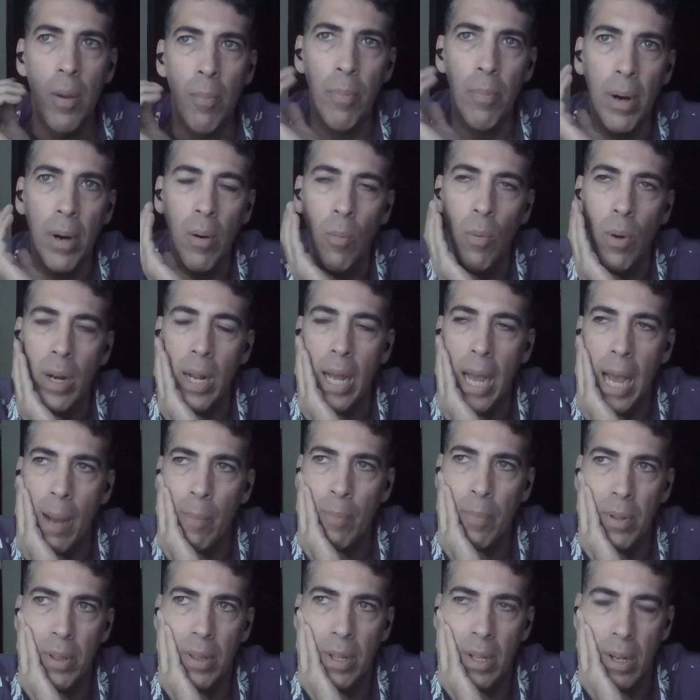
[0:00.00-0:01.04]
But what
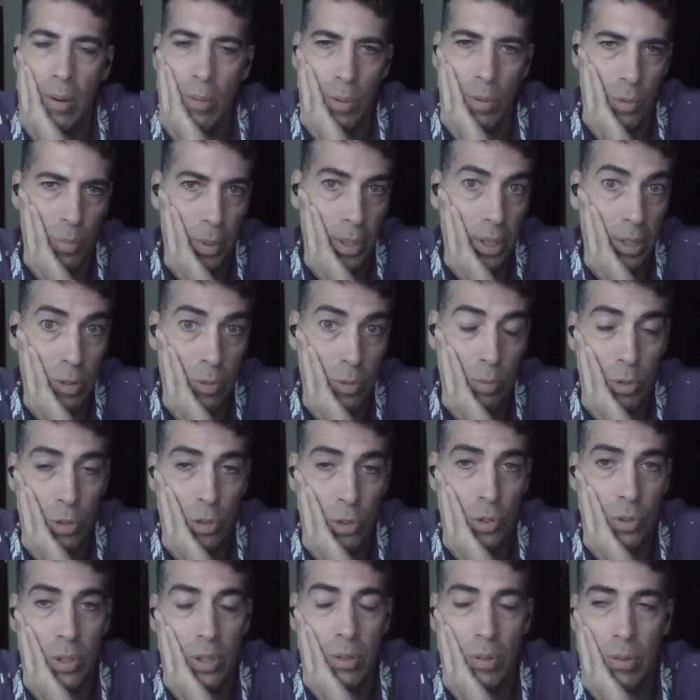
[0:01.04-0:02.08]
happened there was, because we were
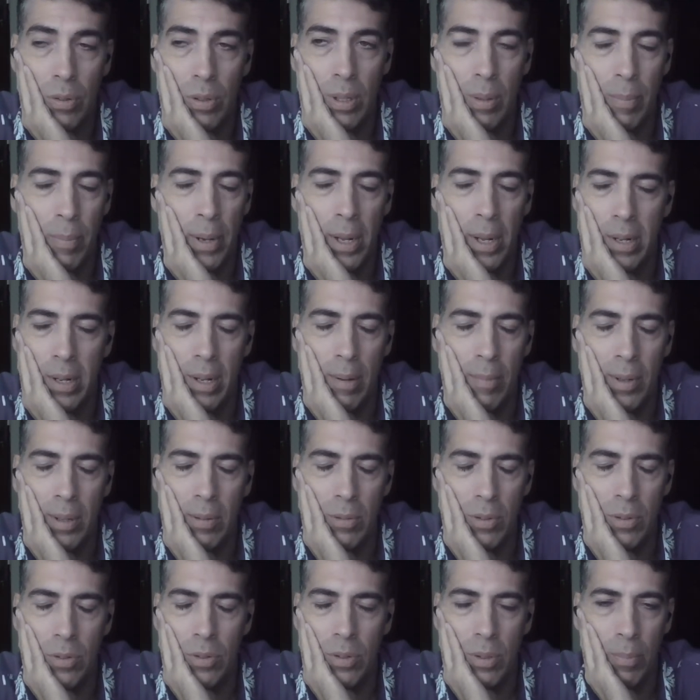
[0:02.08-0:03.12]
shooting during the pandemic,
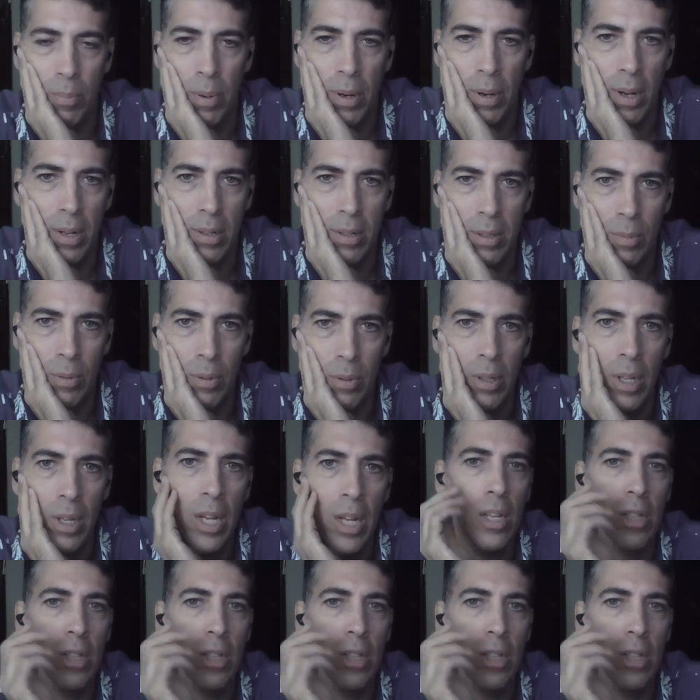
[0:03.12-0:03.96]
was just impossible,